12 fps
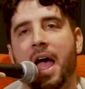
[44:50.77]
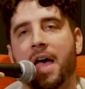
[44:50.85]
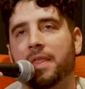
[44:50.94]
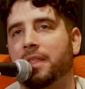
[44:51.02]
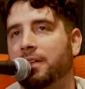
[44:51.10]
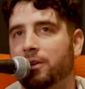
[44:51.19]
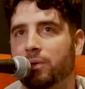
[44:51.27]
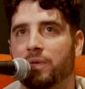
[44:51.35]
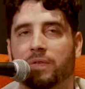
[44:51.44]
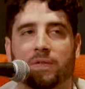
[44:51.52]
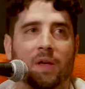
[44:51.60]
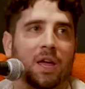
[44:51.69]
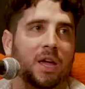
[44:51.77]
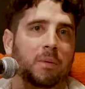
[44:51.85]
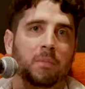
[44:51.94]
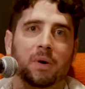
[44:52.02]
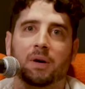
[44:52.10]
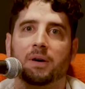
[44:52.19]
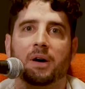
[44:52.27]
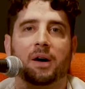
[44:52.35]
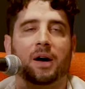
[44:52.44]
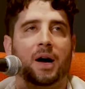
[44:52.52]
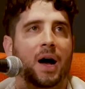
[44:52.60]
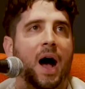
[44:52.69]
And then they do the same.
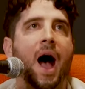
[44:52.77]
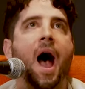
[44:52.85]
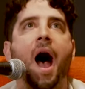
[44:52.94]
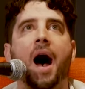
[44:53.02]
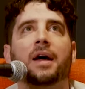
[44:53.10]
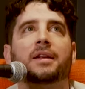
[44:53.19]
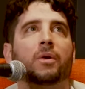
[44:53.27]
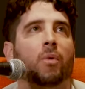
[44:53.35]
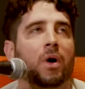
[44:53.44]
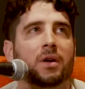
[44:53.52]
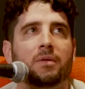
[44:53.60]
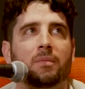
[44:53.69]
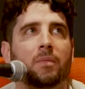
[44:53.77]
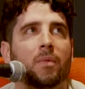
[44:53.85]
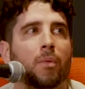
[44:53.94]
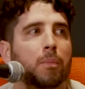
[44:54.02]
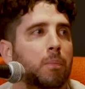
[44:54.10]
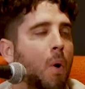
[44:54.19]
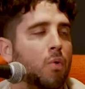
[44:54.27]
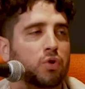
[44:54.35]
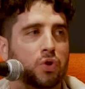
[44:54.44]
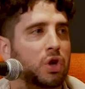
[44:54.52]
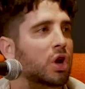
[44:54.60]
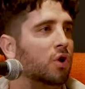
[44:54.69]
I did one
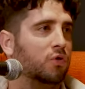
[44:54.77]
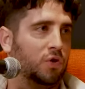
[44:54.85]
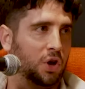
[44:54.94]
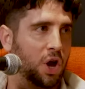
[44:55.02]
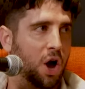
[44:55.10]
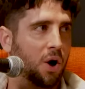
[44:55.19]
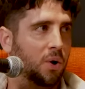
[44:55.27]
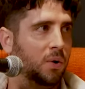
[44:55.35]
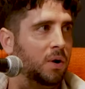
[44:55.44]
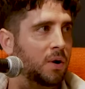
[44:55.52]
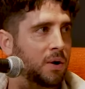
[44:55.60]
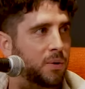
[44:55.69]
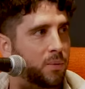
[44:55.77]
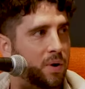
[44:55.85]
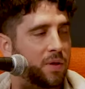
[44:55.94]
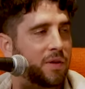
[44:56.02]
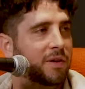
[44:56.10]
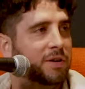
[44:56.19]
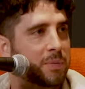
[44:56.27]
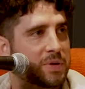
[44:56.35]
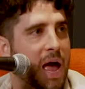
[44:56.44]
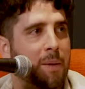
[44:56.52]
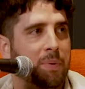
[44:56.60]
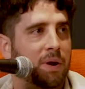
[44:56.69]
years ago when the eclipse
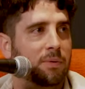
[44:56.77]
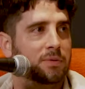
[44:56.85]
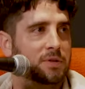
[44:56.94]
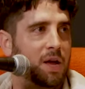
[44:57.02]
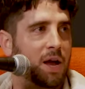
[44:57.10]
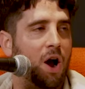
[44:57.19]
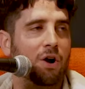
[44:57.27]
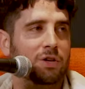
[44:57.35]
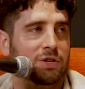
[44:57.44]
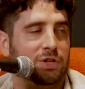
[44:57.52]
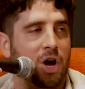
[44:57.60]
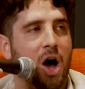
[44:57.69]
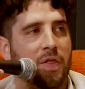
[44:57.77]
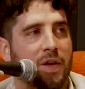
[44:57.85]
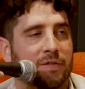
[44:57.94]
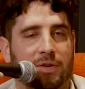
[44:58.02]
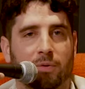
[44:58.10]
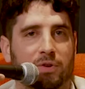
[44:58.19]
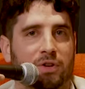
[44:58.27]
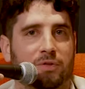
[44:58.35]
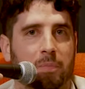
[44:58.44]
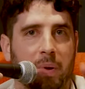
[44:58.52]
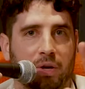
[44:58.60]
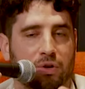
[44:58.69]
happened. It was like I already saw this, and it was just
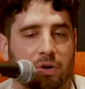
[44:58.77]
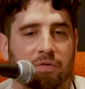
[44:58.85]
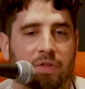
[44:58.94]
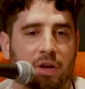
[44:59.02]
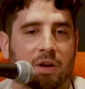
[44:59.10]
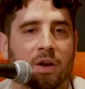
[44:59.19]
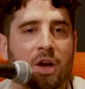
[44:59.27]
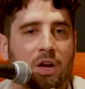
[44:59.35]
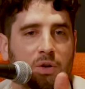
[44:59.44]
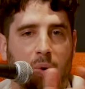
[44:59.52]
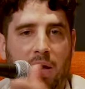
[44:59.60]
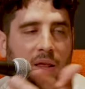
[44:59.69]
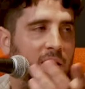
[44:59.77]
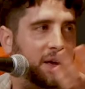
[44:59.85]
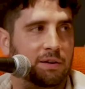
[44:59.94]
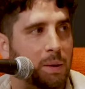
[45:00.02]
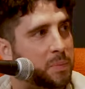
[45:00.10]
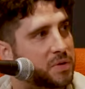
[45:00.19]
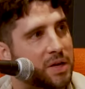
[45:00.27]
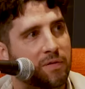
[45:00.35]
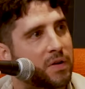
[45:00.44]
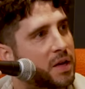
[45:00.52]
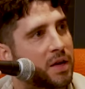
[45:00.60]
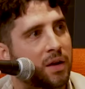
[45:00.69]
a picture of the Twilight Eclipse
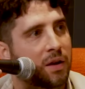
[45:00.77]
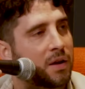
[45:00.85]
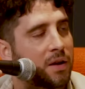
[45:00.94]
DVD.